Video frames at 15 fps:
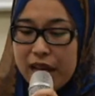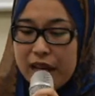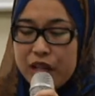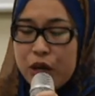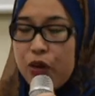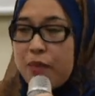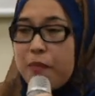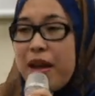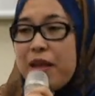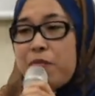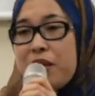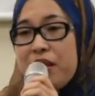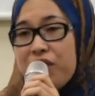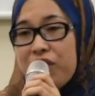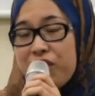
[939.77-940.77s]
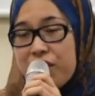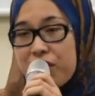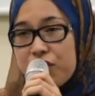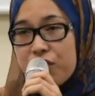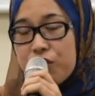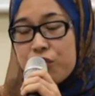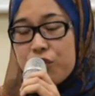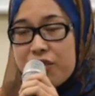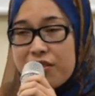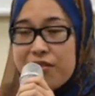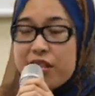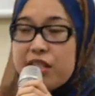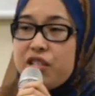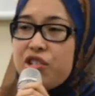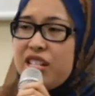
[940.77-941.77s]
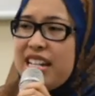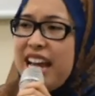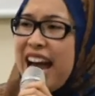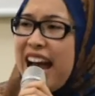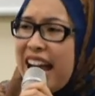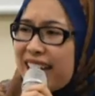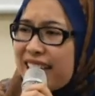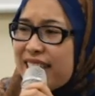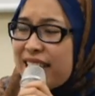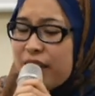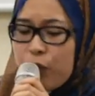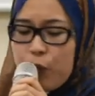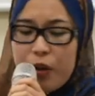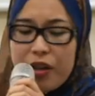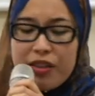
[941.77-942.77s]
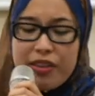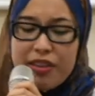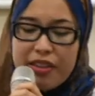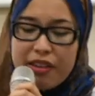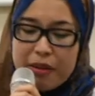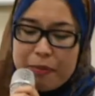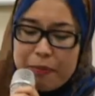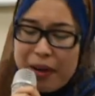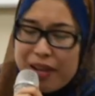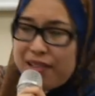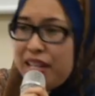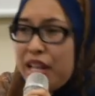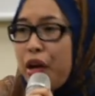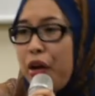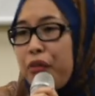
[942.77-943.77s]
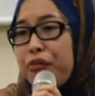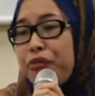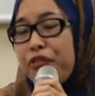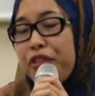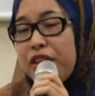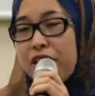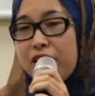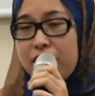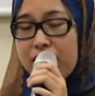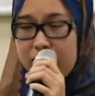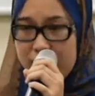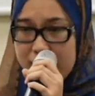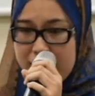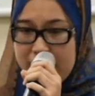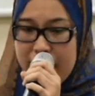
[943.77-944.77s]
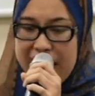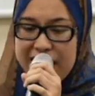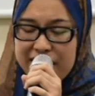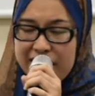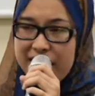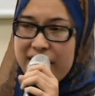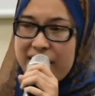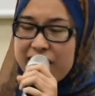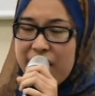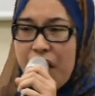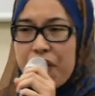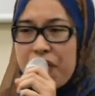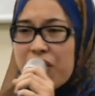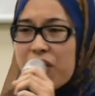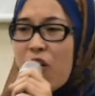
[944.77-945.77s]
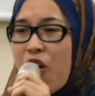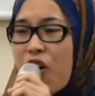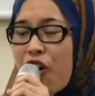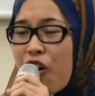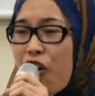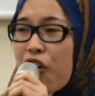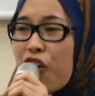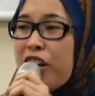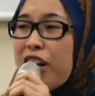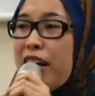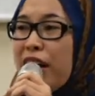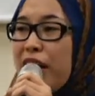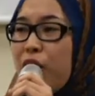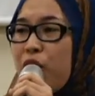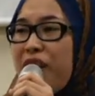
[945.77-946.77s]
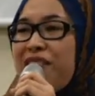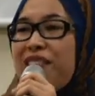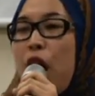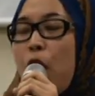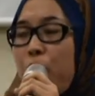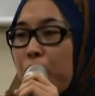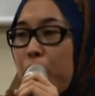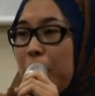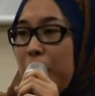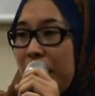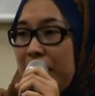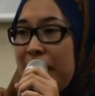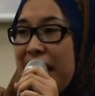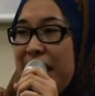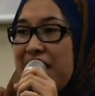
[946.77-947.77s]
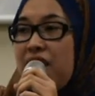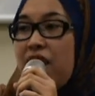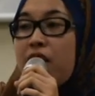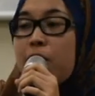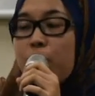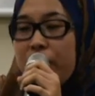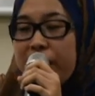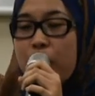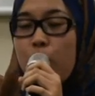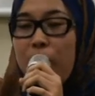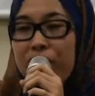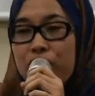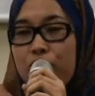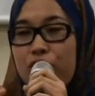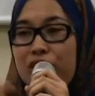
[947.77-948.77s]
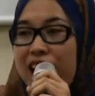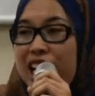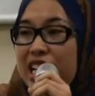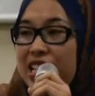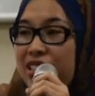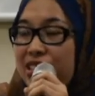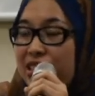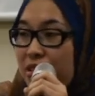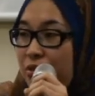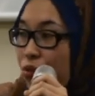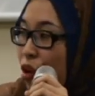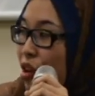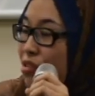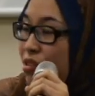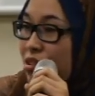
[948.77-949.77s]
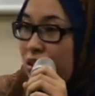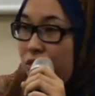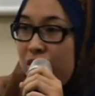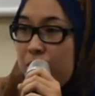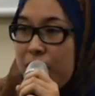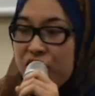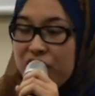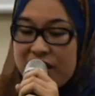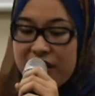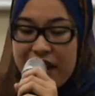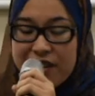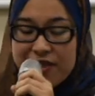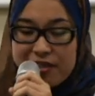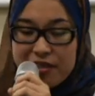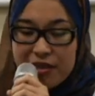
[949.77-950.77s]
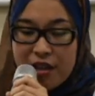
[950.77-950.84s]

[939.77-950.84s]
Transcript: new amendments to the Sedition Act, with the passing of the anti-terror law, that's how they deliberately want to silence voices of the marginalized.